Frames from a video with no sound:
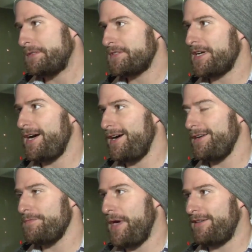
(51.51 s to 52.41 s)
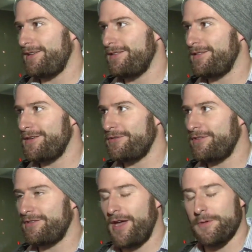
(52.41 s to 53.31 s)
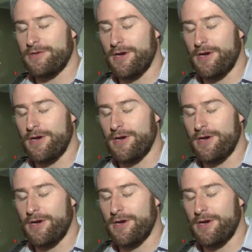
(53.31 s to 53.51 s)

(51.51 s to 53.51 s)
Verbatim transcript: it uh, makes sense that there's this type of